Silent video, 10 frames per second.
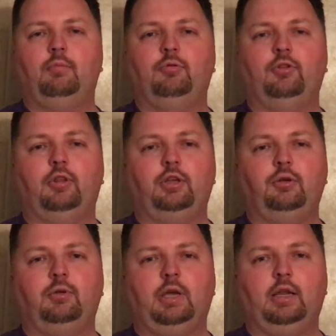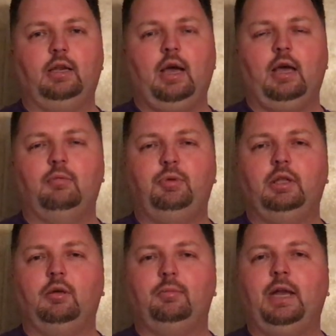so that you can be
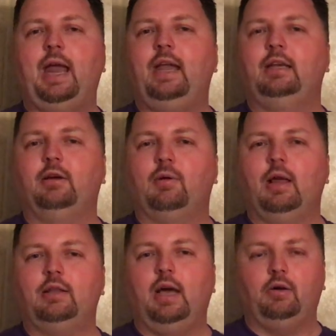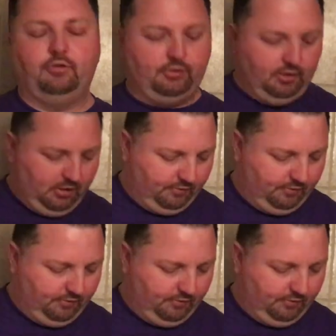a little bit handy around the house.